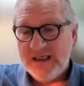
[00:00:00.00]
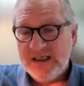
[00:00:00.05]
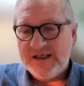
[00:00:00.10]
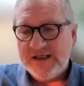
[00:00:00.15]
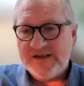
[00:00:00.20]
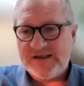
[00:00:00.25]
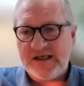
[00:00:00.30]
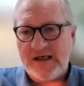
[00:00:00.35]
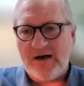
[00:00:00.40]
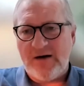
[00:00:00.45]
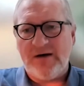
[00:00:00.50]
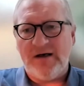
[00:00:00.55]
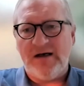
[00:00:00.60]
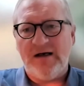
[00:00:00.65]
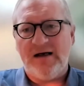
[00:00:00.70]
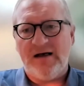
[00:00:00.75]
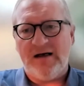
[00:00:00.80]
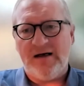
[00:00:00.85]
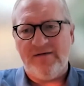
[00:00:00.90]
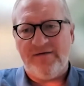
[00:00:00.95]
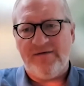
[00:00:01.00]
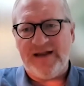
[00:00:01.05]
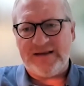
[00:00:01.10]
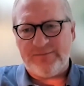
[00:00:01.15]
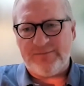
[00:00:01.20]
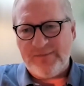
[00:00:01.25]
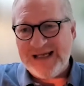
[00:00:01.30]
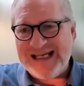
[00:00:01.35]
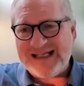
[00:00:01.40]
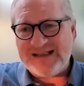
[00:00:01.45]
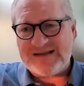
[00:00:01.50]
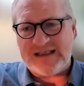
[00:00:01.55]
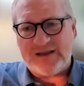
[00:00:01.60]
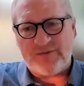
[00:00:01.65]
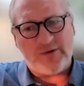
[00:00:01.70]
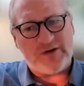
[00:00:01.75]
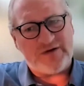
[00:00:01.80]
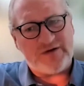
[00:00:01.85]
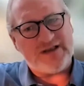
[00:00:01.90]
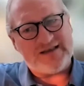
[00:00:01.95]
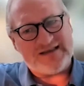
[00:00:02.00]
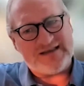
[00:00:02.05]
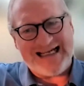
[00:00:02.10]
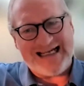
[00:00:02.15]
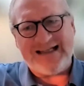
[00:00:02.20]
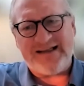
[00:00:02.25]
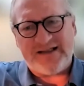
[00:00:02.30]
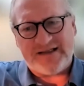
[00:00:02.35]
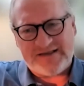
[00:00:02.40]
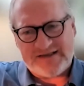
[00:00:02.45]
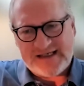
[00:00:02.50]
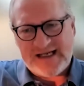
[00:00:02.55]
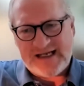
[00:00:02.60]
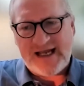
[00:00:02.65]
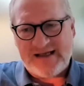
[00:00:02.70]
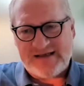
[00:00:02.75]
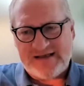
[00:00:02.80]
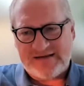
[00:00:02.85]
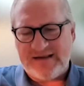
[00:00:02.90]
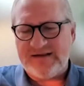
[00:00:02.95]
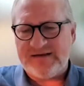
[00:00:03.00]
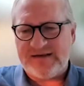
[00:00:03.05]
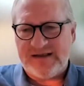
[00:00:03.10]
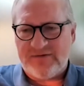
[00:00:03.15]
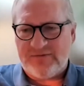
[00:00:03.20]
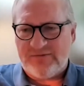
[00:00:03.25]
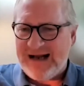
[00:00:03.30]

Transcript: So that means that what the standard says is